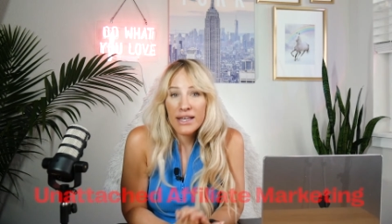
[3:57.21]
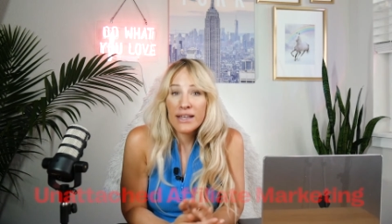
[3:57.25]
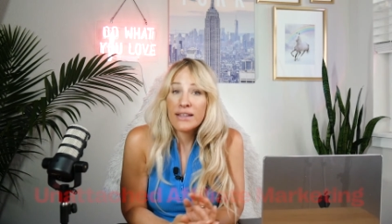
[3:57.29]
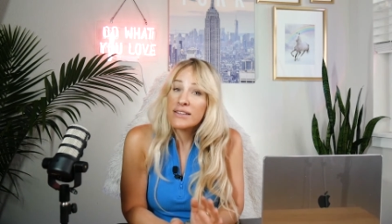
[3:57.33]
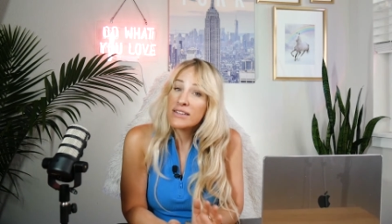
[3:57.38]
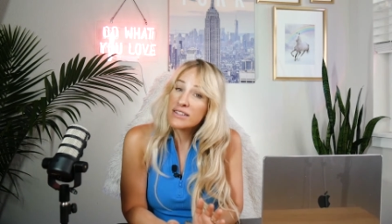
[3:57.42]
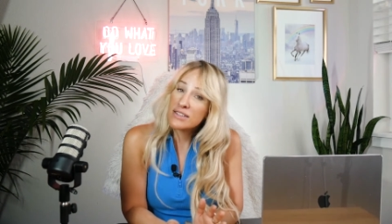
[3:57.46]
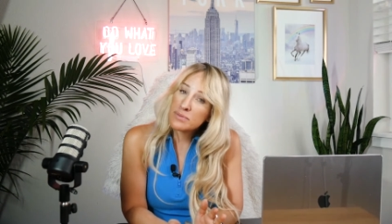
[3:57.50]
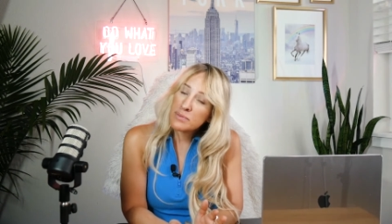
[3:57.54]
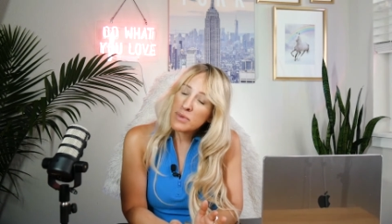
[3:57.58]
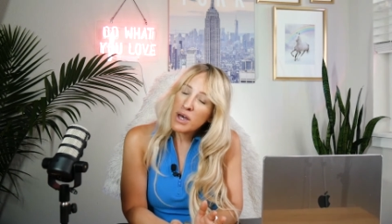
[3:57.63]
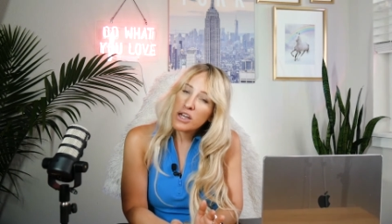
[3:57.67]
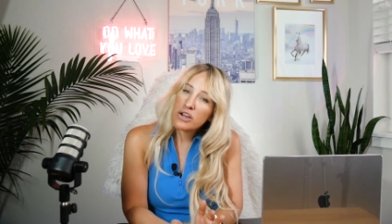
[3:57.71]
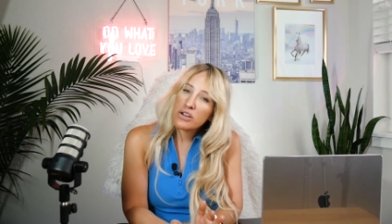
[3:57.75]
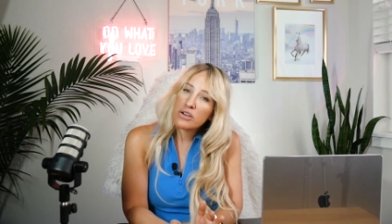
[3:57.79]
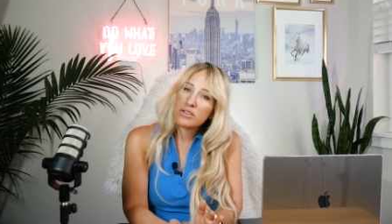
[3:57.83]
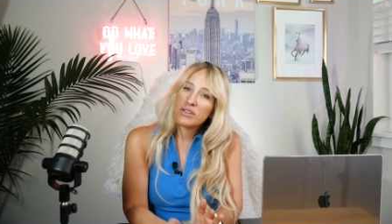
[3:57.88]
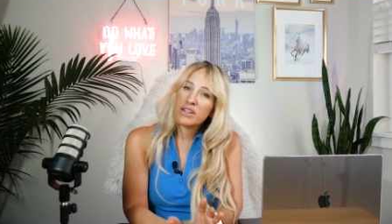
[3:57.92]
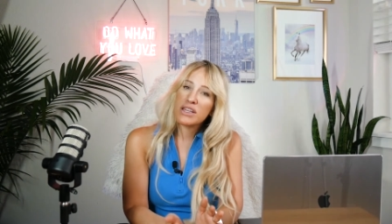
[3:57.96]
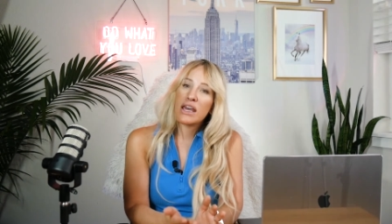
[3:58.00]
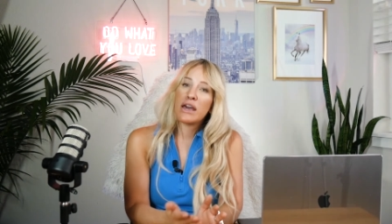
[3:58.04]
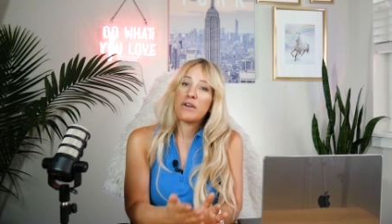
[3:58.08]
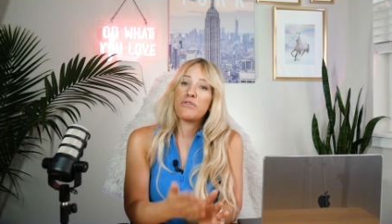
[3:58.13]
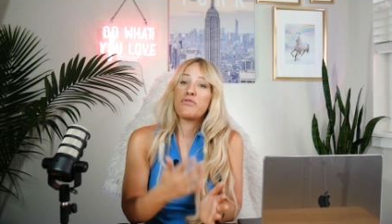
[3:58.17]
In this model,
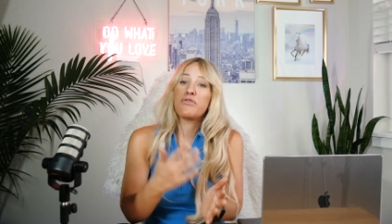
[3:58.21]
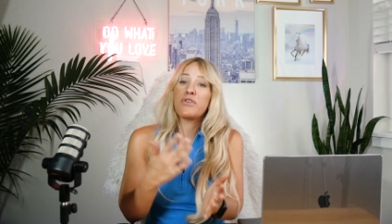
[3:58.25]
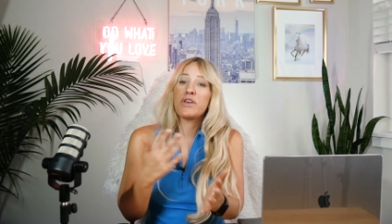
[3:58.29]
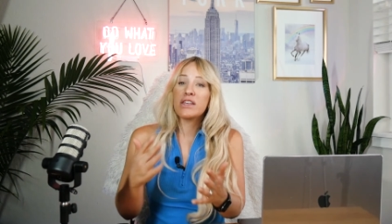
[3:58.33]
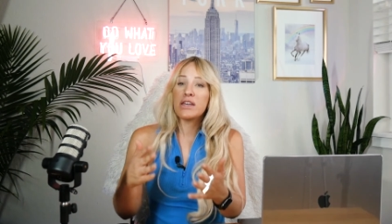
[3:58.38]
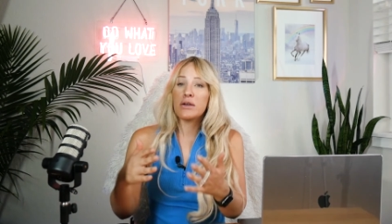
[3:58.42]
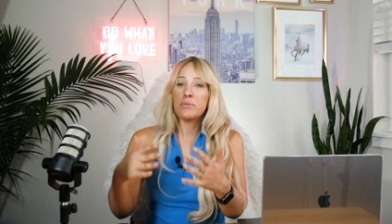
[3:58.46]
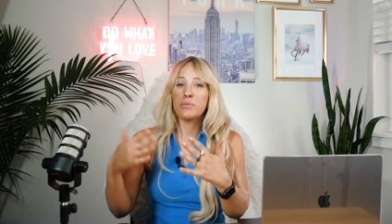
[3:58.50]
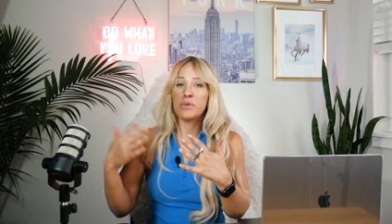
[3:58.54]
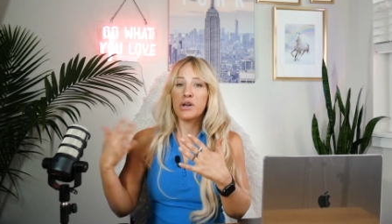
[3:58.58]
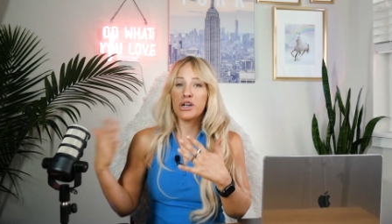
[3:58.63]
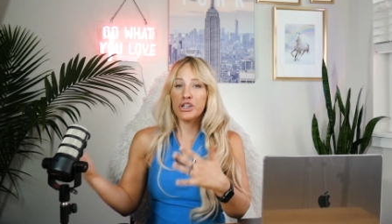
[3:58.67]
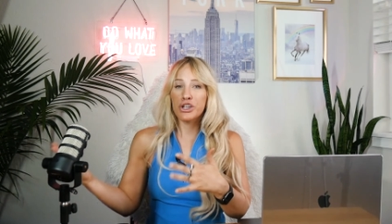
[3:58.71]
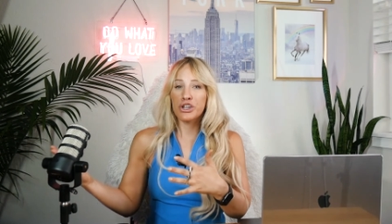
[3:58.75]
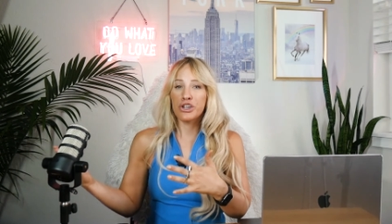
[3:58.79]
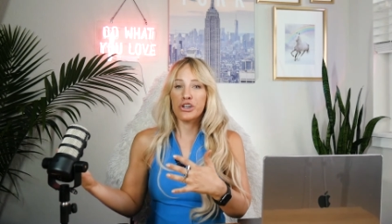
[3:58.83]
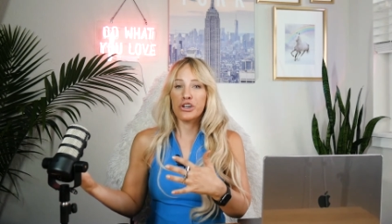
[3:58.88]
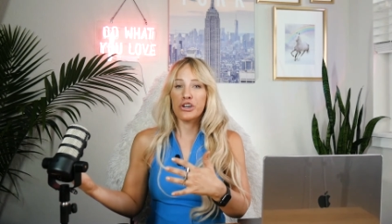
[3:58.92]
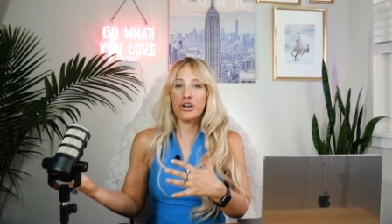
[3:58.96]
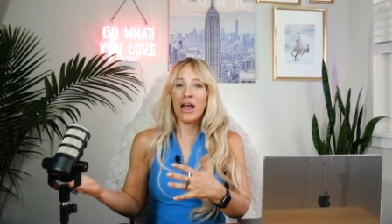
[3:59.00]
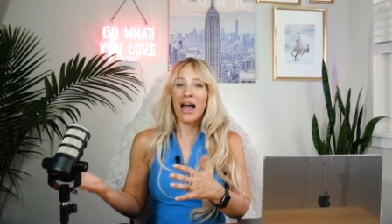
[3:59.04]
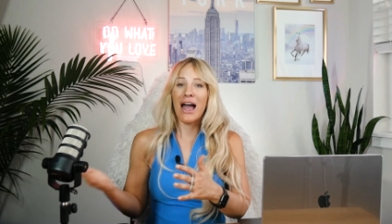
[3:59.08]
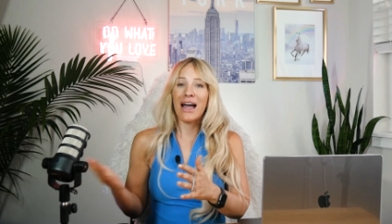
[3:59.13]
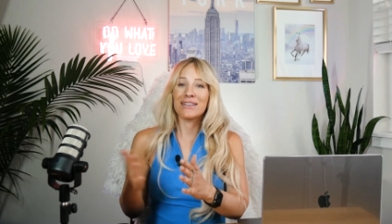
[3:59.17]
the affiliate
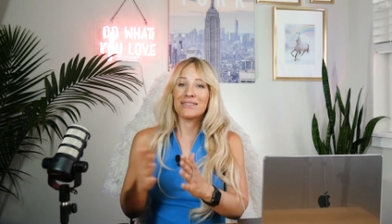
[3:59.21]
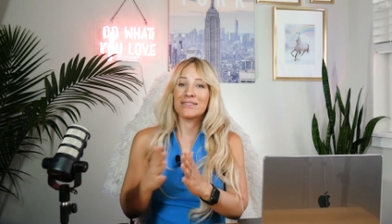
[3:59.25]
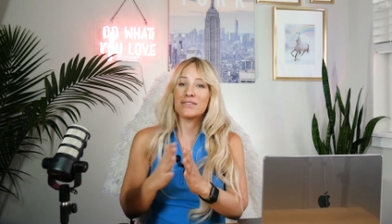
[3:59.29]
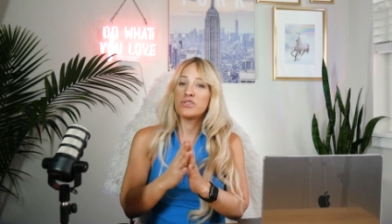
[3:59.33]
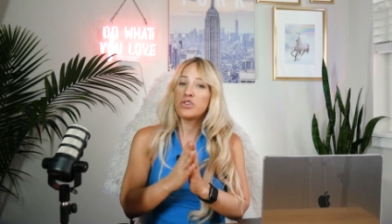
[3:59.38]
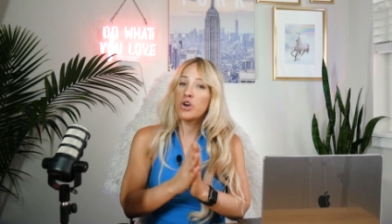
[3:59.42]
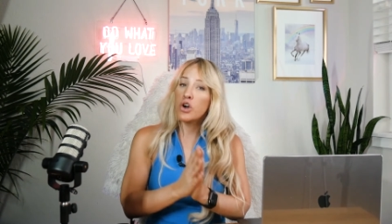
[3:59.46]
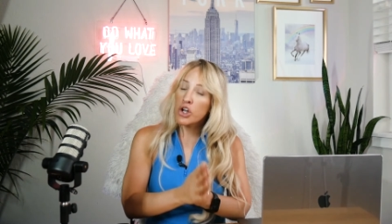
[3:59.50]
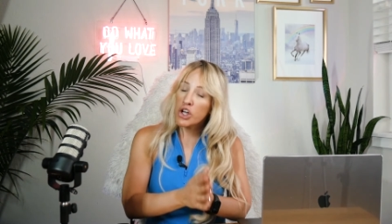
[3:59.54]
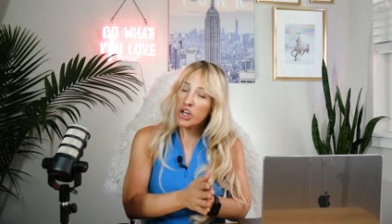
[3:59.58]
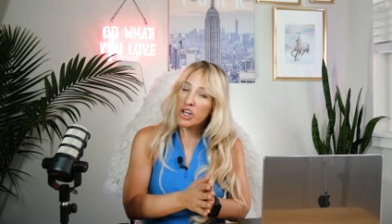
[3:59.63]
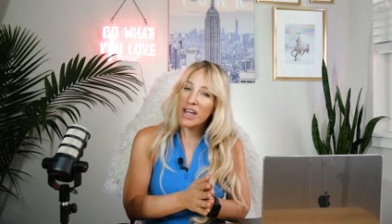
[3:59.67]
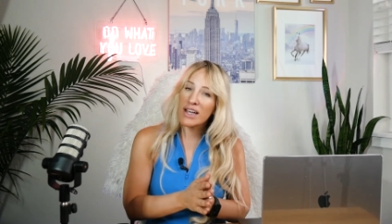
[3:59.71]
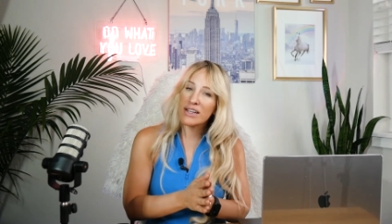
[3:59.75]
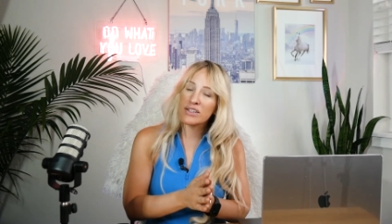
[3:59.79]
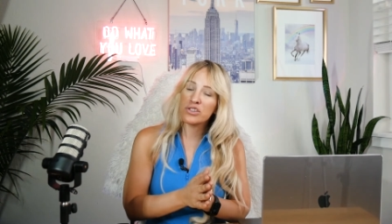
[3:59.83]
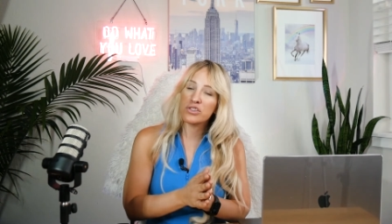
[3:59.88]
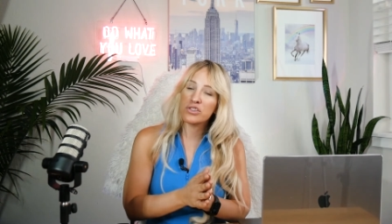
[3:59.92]
marketer has no connection